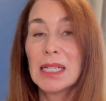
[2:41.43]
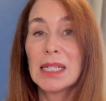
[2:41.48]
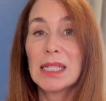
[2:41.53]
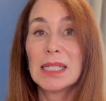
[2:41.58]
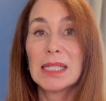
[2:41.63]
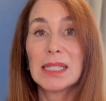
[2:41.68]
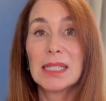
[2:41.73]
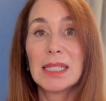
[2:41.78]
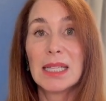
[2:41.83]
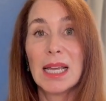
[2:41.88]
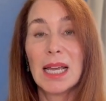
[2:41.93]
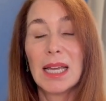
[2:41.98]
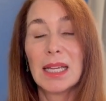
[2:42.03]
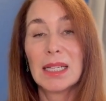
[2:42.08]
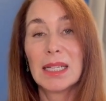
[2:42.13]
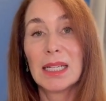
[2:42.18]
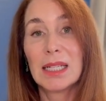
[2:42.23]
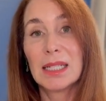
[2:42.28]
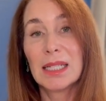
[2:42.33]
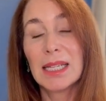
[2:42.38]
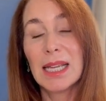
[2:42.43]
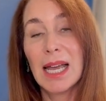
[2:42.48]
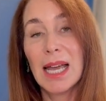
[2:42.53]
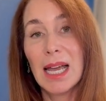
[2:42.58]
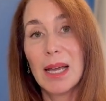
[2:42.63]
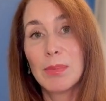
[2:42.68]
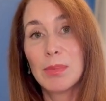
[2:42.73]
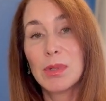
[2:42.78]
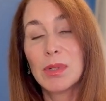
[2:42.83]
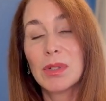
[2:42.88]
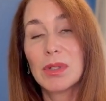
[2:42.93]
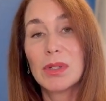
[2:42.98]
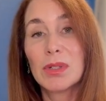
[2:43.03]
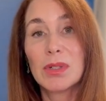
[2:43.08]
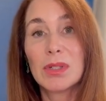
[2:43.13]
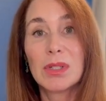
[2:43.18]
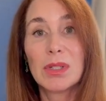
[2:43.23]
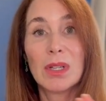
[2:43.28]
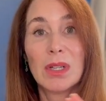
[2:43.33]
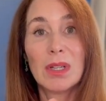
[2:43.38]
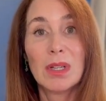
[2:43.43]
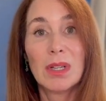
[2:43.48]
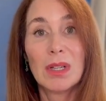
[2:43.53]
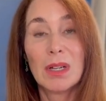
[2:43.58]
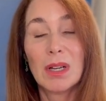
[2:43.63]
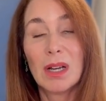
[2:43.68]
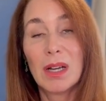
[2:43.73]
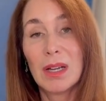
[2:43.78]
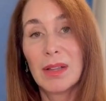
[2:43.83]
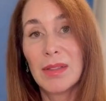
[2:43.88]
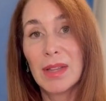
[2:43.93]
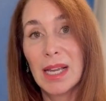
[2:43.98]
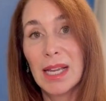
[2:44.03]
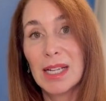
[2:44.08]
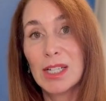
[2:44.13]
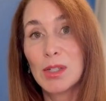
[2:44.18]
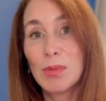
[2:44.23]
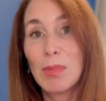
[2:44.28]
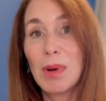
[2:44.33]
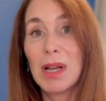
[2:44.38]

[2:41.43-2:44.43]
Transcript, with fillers: is that it captures the H.